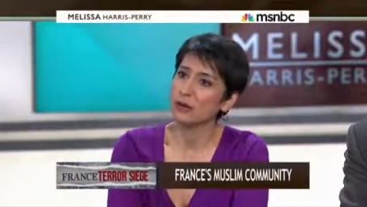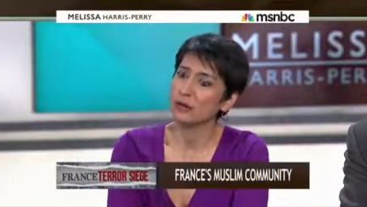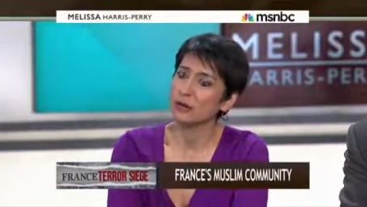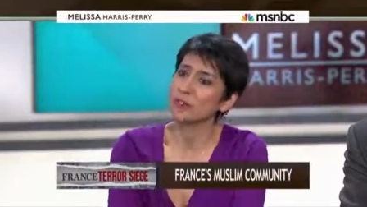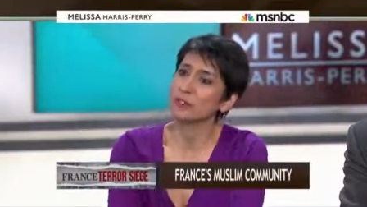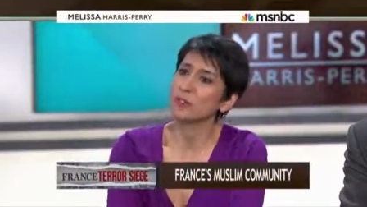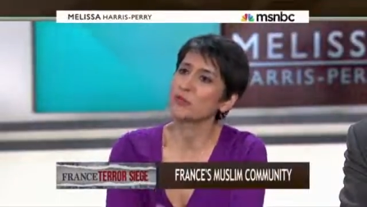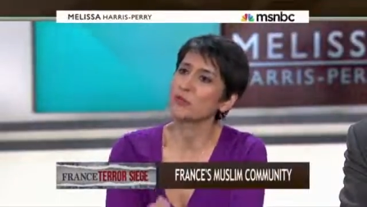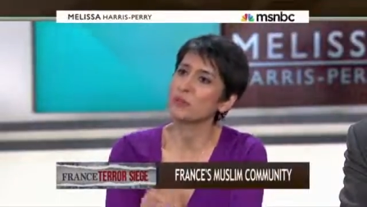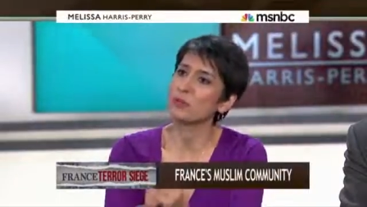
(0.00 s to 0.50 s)

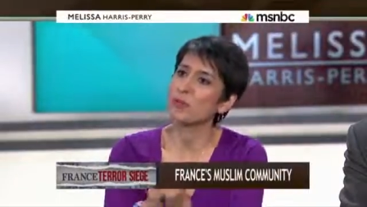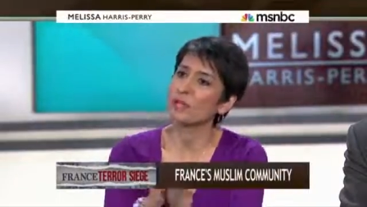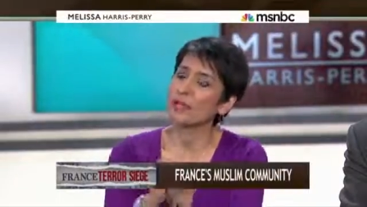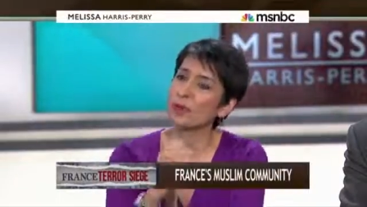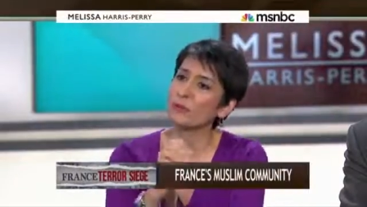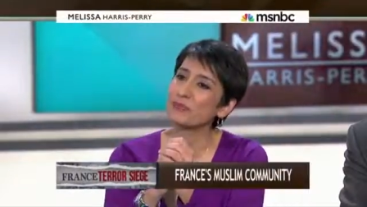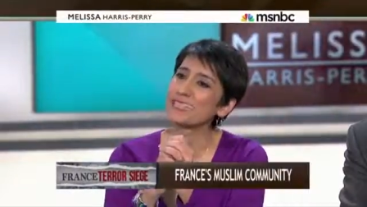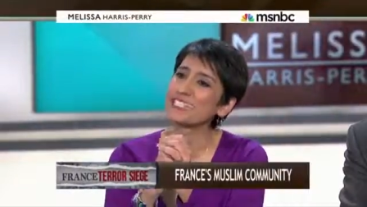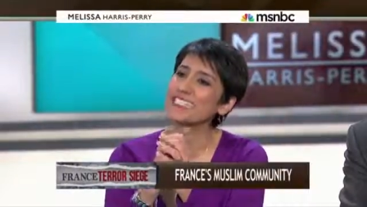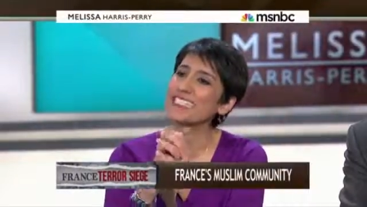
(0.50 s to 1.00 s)
Muslims
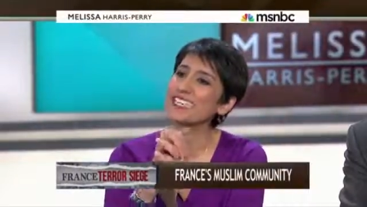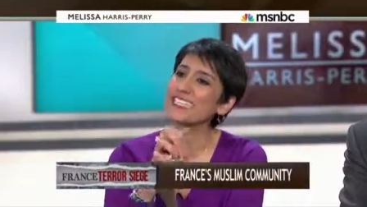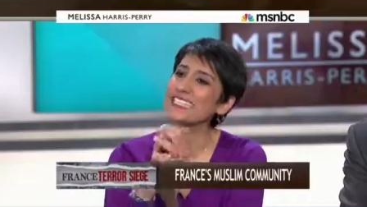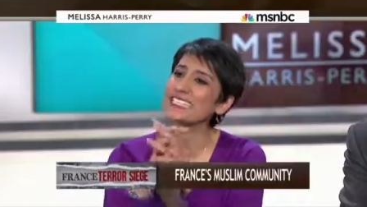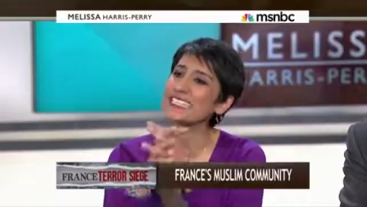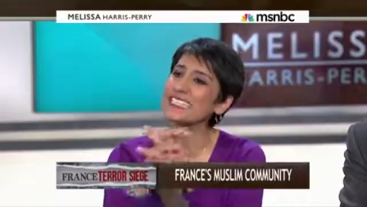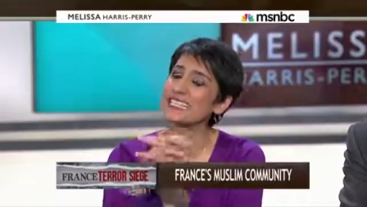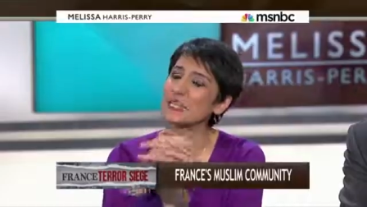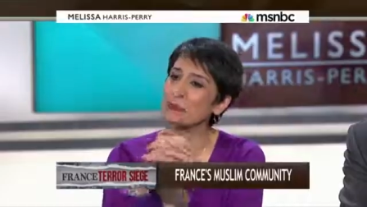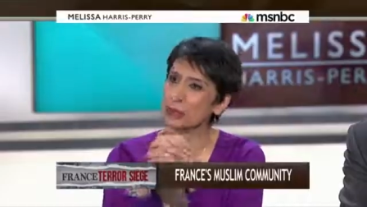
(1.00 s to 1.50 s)
make up
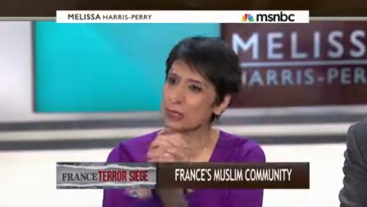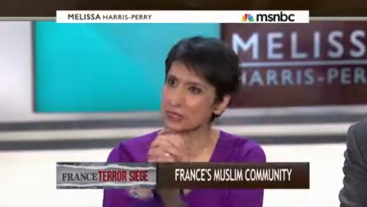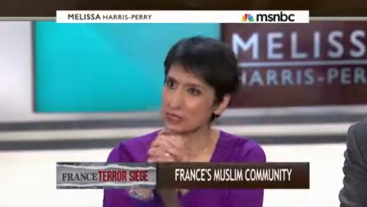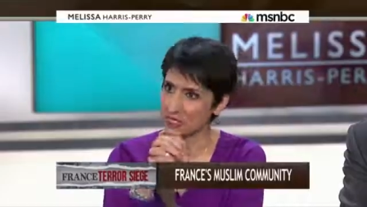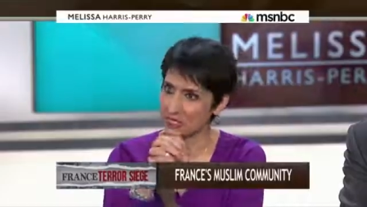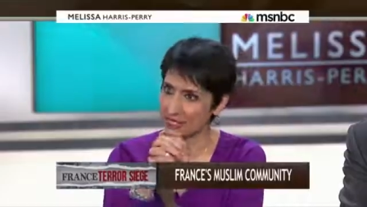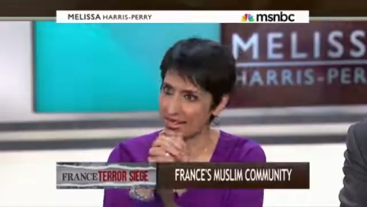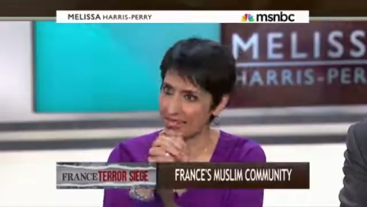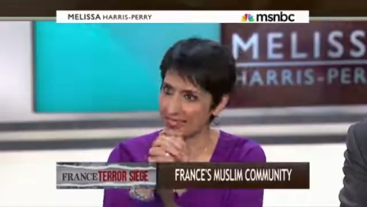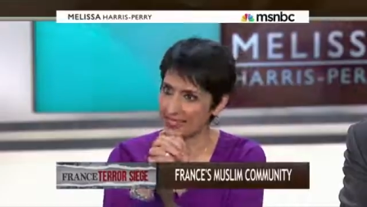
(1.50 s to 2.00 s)
60
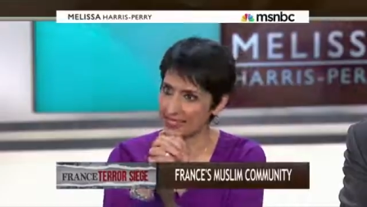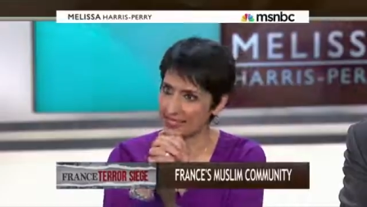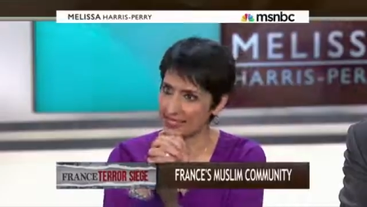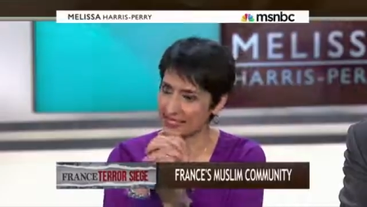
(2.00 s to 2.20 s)
percent,